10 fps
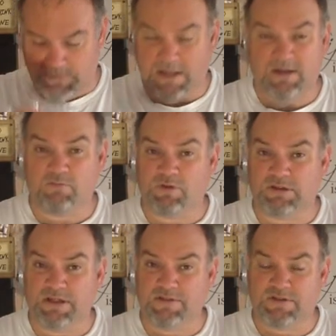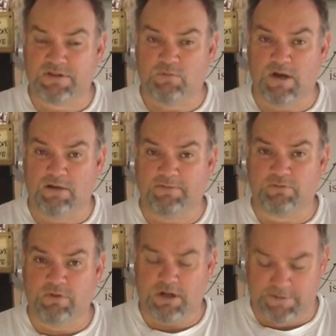And that really is just a wonderful
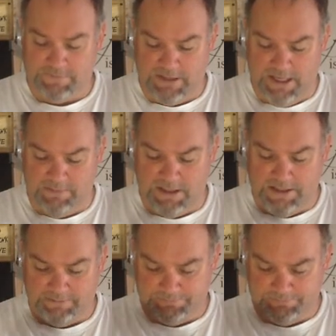nose for a Cabernet.